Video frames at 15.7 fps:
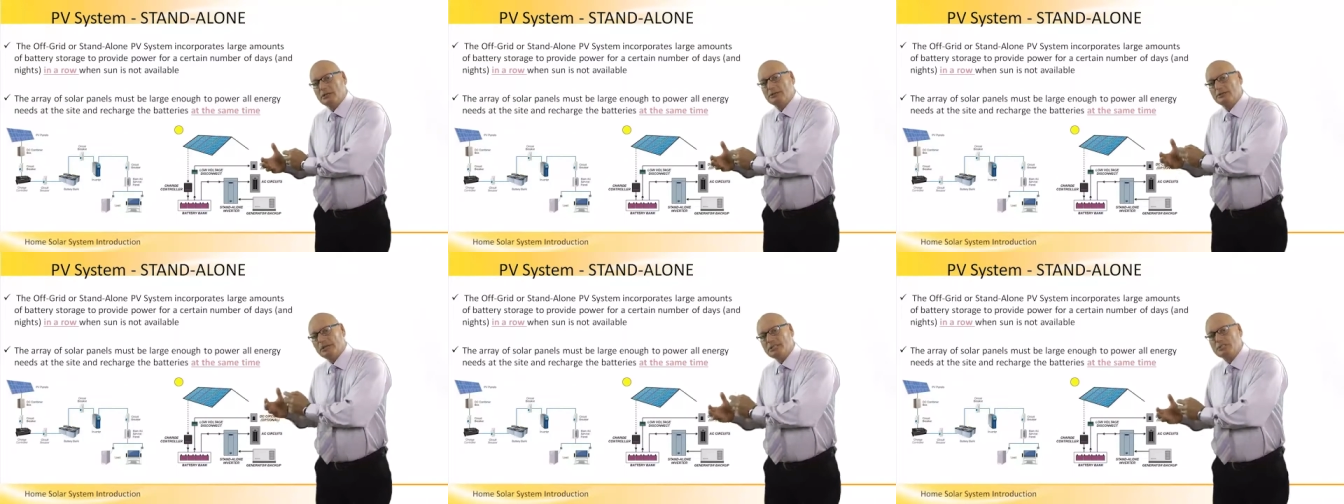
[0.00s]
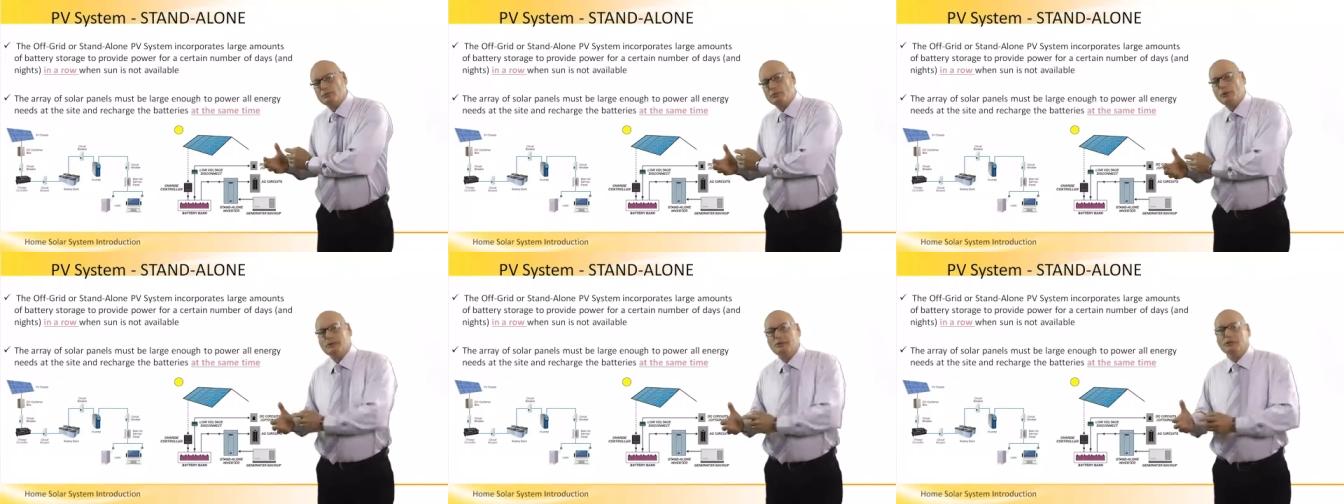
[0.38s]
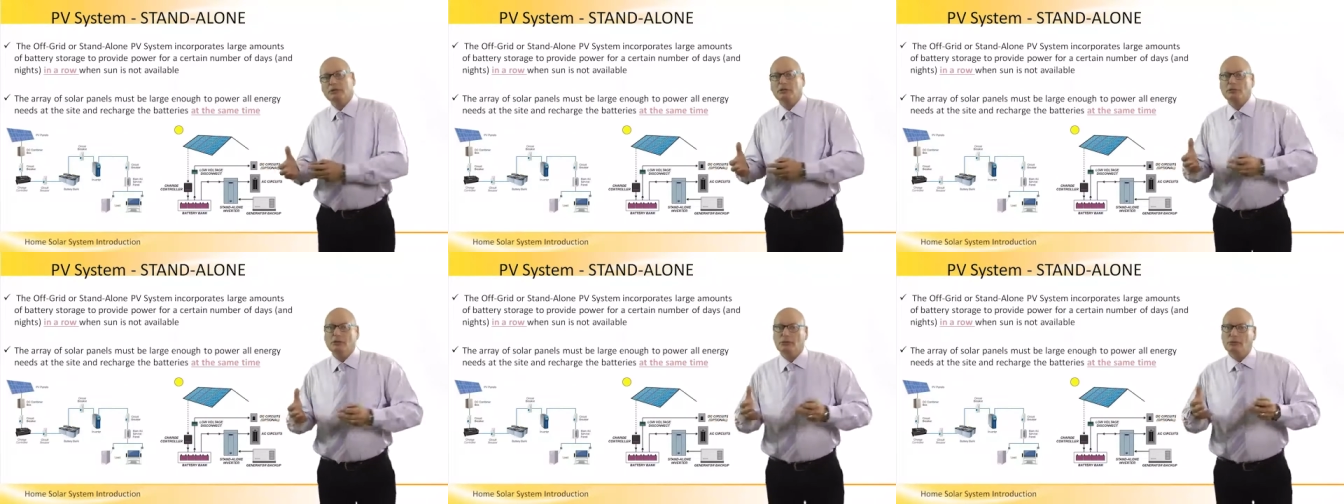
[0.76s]
this what
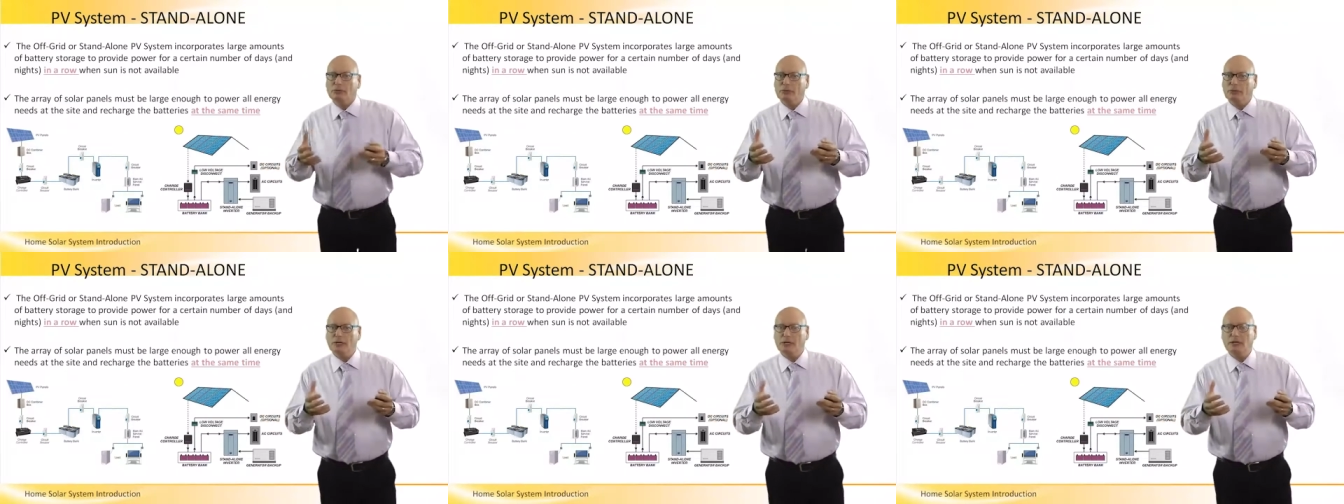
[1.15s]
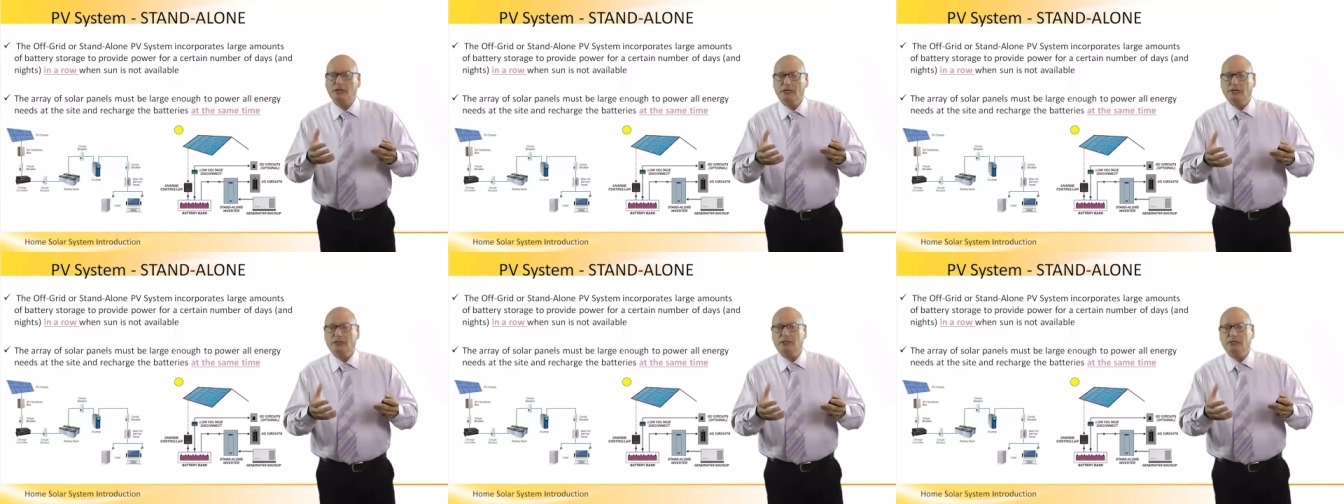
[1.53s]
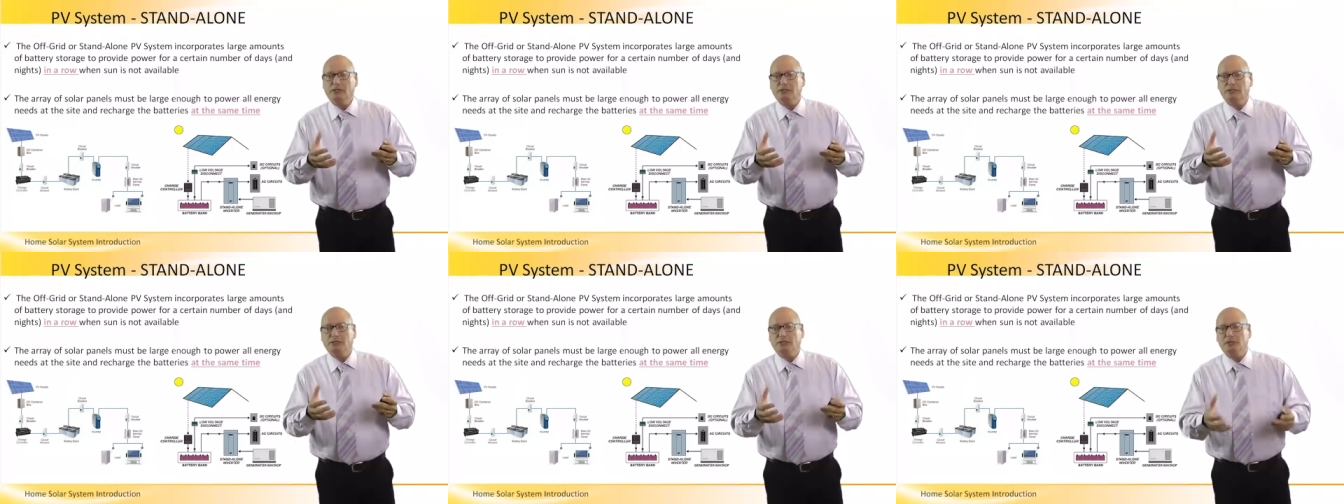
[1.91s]
will
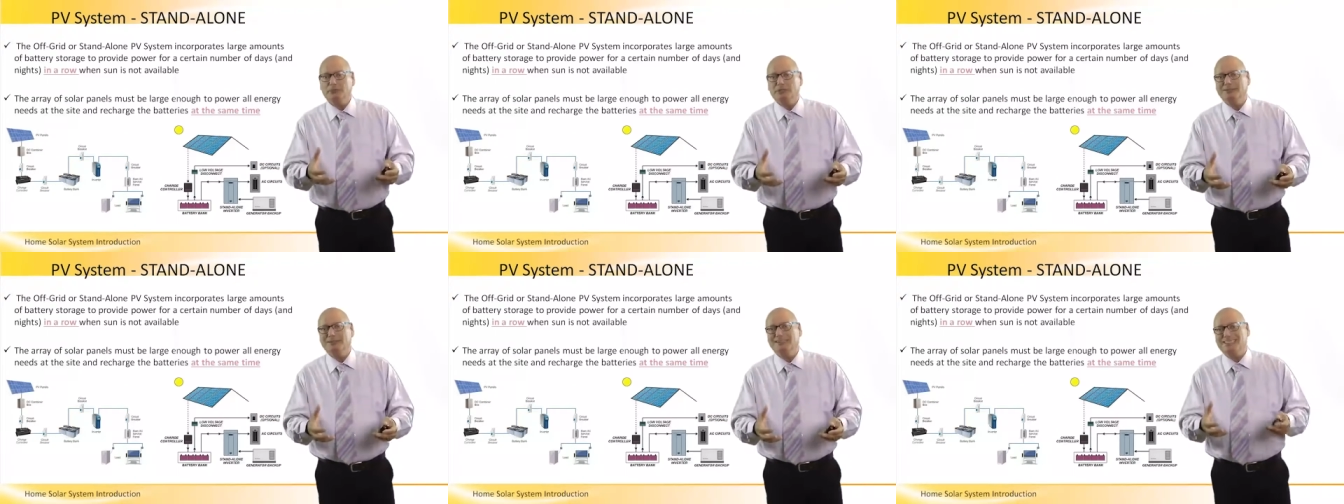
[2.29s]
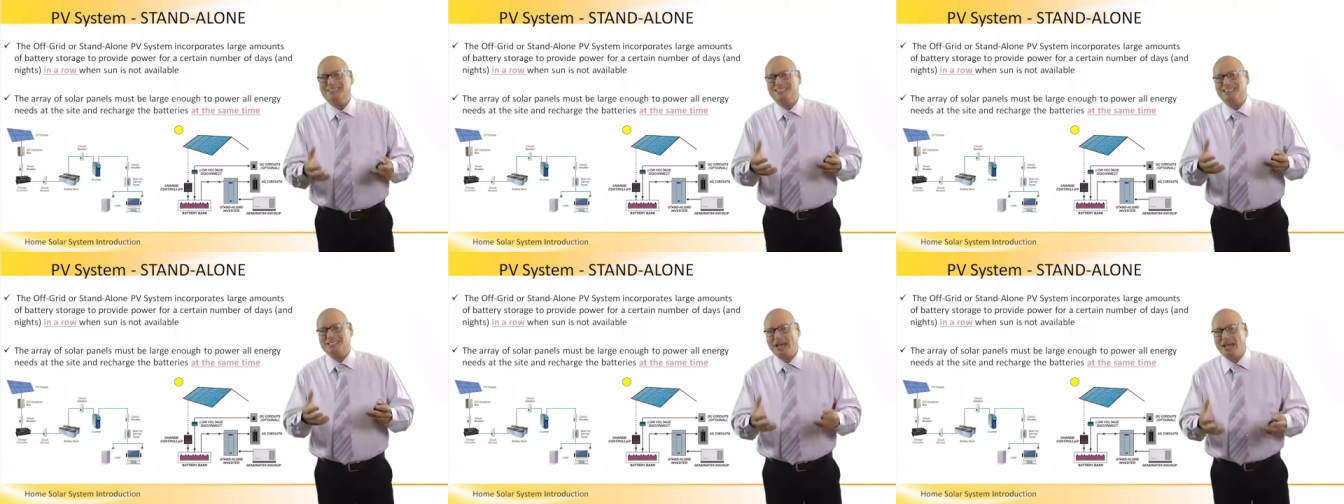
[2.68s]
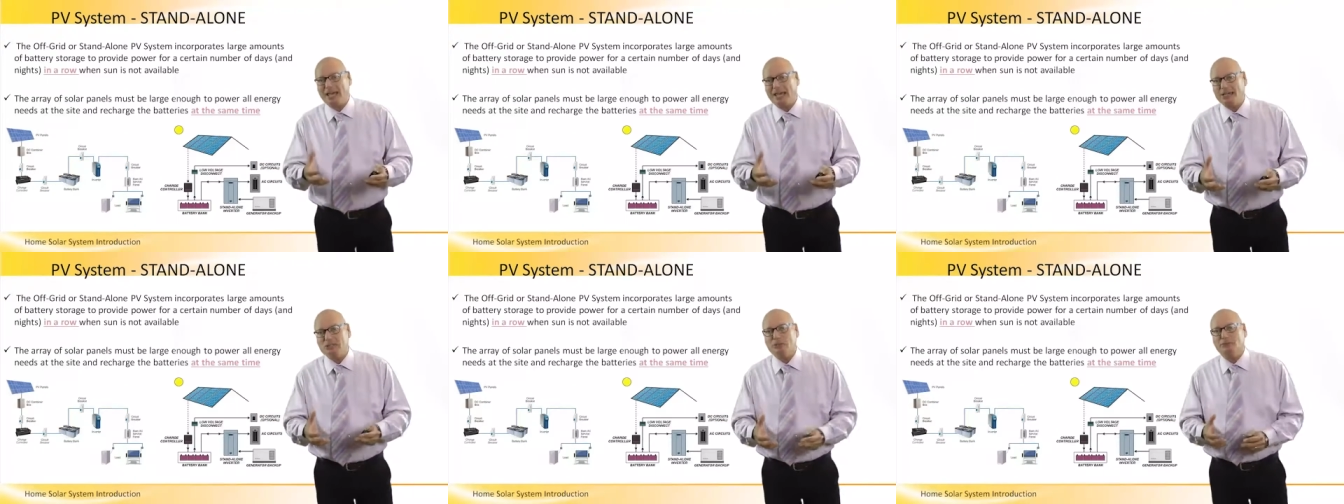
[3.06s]
determine the
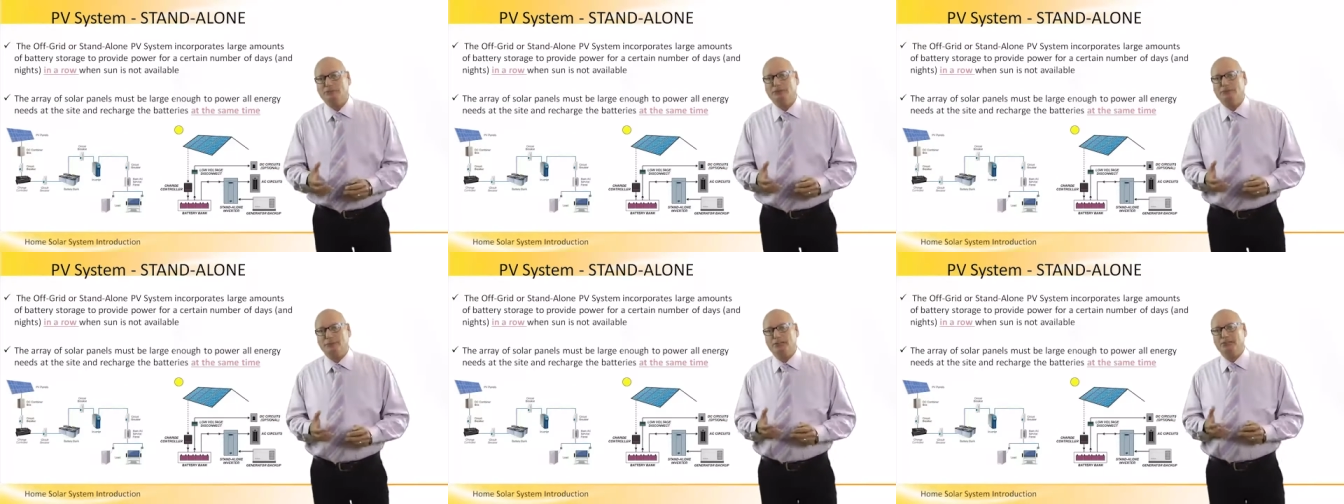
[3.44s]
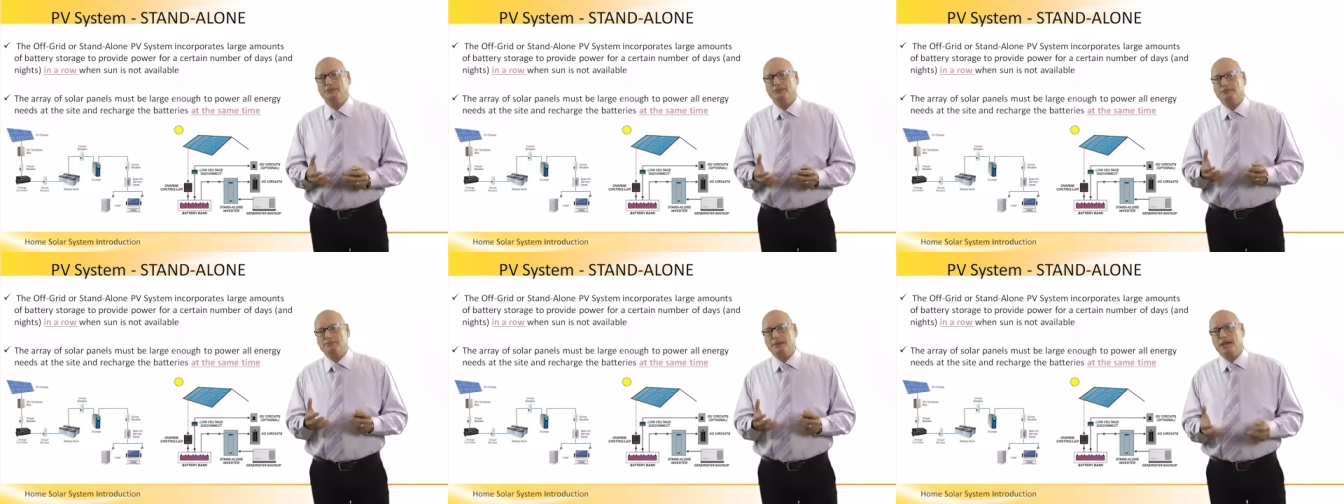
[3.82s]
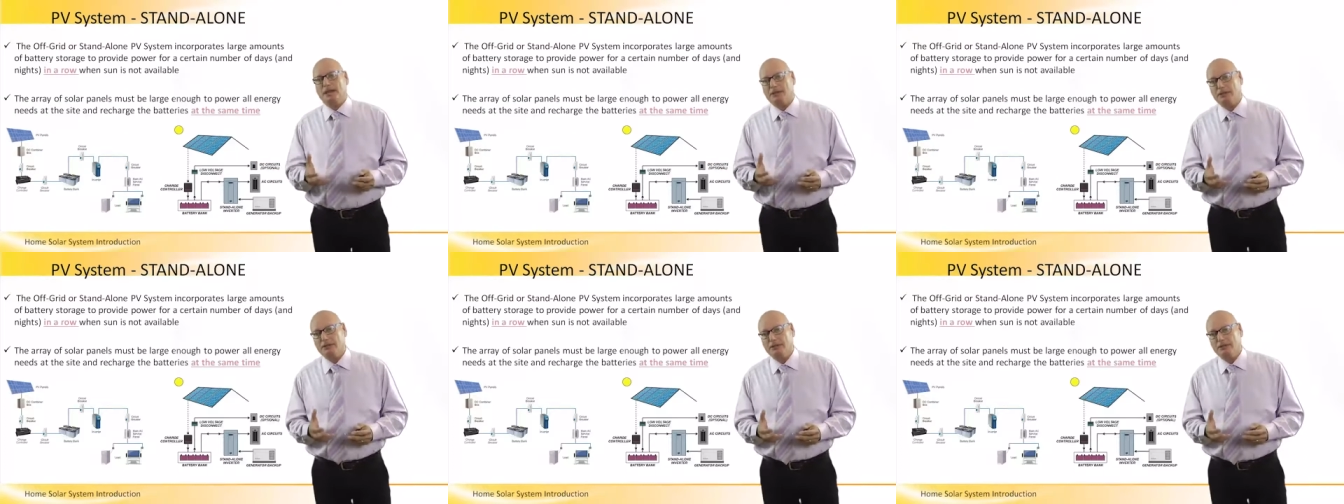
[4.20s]
size of the battery
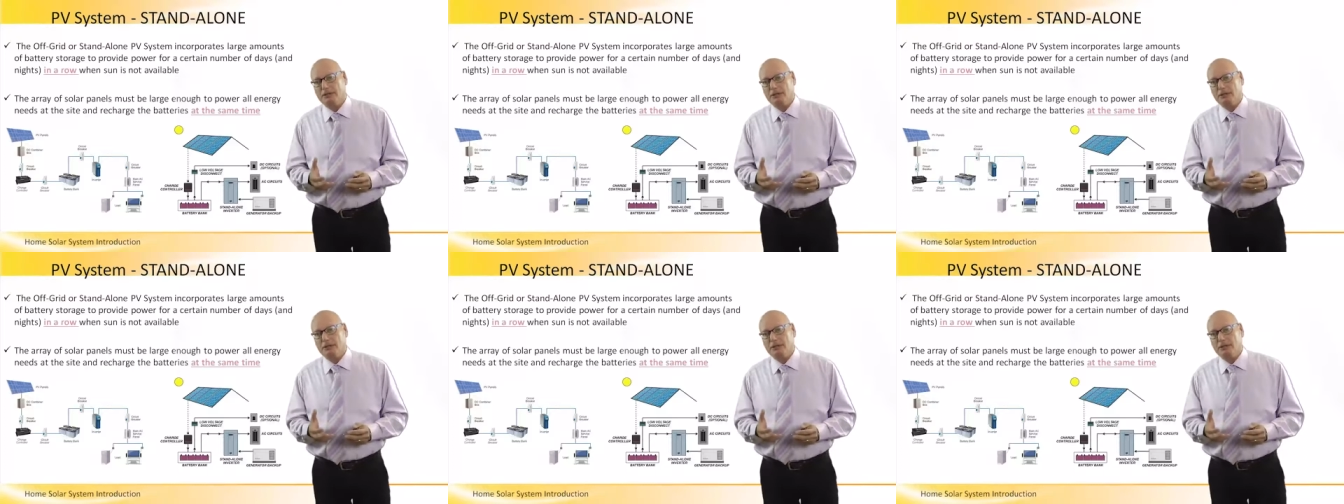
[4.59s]
pack.